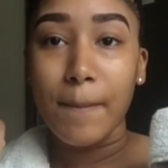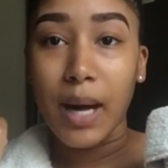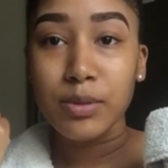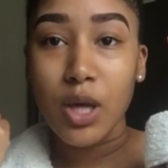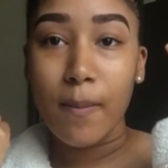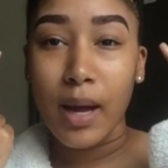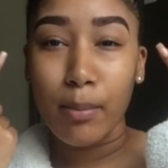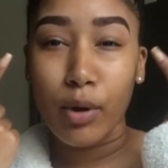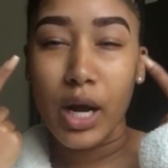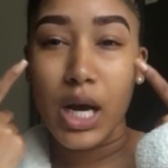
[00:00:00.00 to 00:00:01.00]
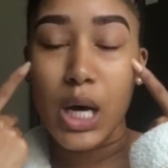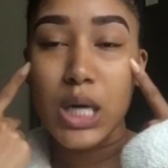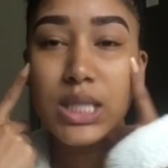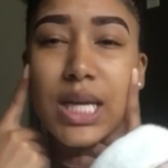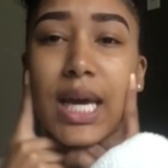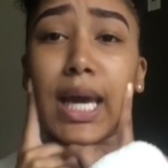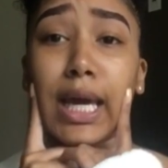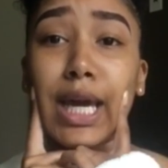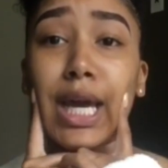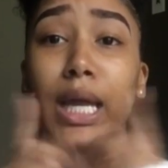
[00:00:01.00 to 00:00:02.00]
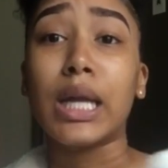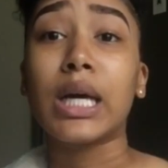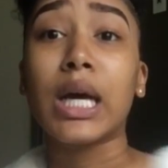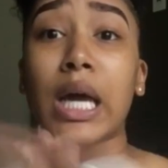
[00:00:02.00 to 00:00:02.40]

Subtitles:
Popped on my brows, and